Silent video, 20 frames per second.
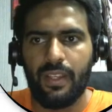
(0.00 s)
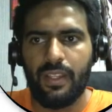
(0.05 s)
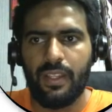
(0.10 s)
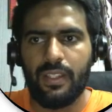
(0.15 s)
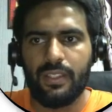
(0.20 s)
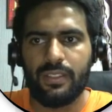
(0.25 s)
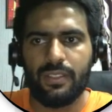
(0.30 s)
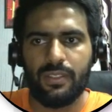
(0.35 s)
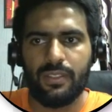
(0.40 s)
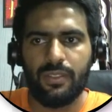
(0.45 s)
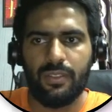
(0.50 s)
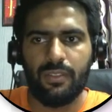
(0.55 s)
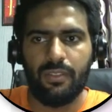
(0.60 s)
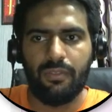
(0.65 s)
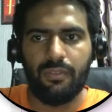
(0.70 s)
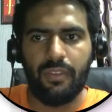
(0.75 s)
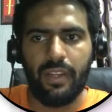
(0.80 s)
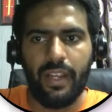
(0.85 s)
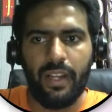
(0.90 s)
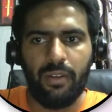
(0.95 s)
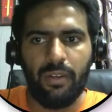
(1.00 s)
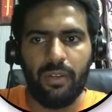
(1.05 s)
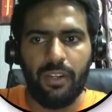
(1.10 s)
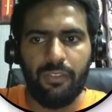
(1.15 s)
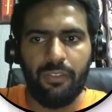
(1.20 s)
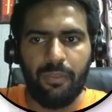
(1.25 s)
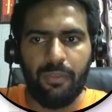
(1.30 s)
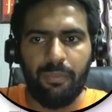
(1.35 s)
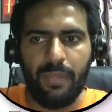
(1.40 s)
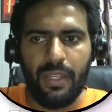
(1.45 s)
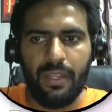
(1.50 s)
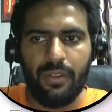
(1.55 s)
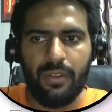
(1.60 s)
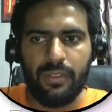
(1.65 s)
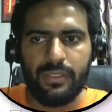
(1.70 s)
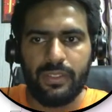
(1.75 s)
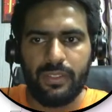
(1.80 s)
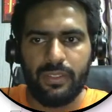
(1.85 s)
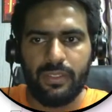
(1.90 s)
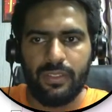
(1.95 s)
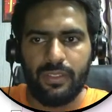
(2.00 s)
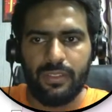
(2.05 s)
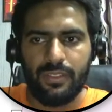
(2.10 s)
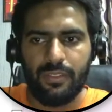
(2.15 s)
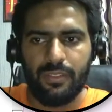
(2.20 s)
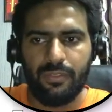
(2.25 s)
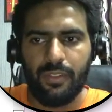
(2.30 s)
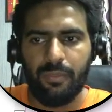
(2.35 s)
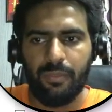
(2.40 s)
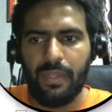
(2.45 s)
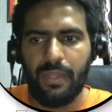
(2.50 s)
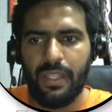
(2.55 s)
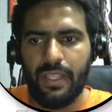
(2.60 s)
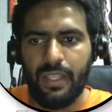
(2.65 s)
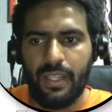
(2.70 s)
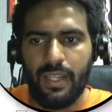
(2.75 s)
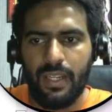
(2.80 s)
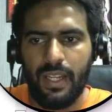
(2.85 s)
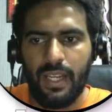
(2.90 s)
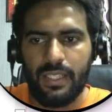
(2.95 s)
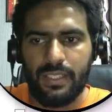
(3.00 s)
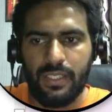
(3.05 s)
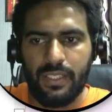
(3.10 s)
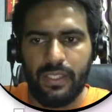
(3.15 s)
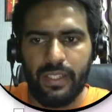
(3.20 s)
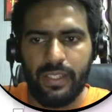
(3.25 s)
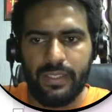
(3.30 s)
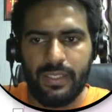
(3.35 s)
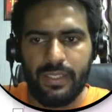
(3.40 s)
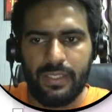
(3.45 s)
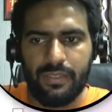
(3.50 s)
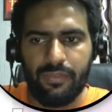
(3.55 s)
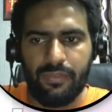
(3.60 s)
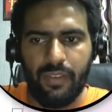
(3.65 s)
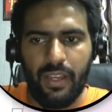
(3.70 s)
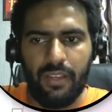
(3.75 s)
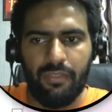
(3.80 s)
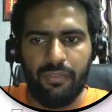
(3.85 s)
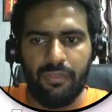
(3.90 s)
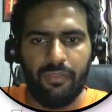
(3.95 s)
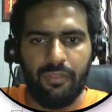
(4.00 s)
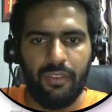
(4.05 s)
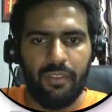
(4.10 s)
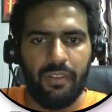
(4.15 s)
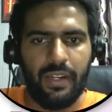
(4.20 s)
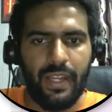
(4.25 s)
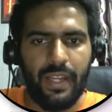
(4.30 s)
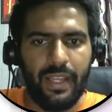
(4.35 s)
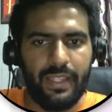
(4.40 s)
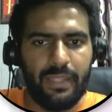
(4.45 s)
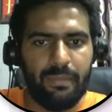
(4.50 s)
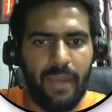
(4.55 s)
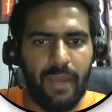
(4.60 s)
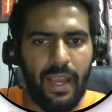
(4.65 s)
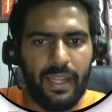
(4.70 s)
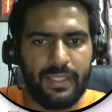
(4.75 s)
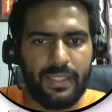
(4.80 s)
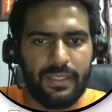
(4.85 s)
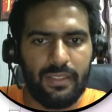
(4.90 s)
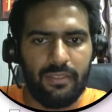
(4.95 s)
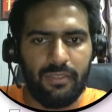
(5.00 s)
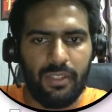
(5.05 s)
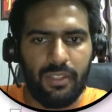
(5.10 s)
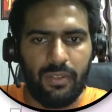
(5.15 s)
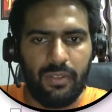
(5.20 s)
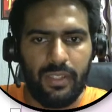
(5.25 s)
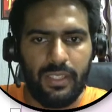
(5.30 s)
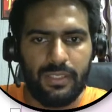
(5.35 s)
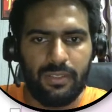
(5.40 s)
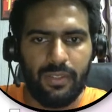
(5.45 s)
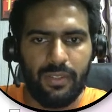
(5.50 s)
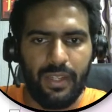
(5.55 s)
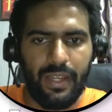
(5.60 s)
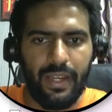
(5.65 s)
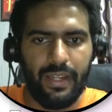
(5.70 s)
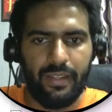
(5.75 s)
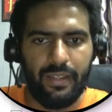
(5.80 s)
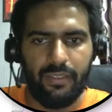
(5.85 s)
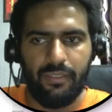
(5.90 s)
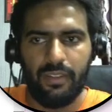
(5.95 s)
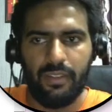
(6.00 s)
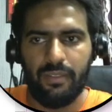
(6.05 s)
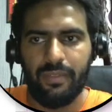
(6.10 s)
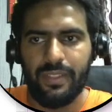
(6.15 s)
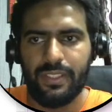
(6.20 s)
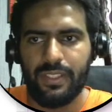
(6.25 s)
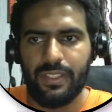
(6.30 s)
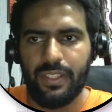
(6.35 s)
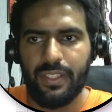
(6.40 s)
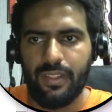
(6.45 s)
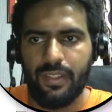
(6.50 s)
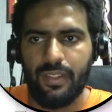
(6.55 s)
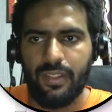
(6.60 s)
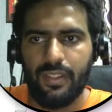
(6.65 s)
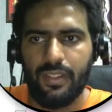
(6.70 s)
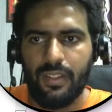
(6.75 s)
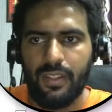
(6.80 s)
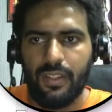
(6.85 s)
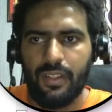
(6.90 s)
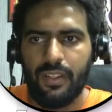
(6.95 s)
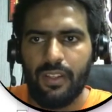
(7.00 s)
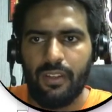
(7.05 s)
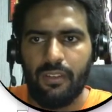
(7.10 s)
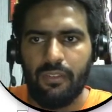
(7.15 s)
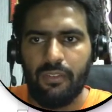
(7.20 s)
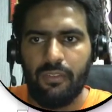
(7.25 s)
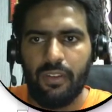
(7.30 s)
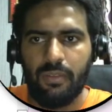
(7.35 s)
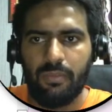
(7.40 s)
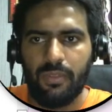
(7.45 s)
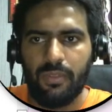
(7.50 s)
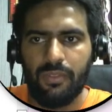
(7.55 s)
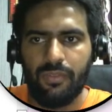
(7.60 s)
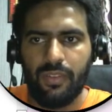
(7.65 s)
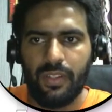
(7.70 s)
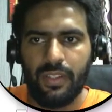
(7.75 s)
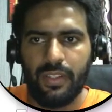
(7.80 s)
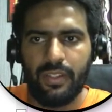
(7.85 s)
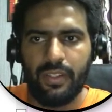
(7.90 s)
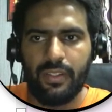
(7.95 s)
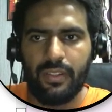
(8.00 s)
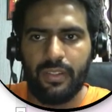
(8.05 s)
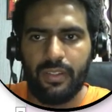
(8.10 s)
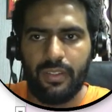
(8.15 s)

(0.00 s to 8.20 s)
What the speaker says: so we calculate for b also. So for b, last index is 5. We will take the maximum one only, so 8 will be stay. We'll move further.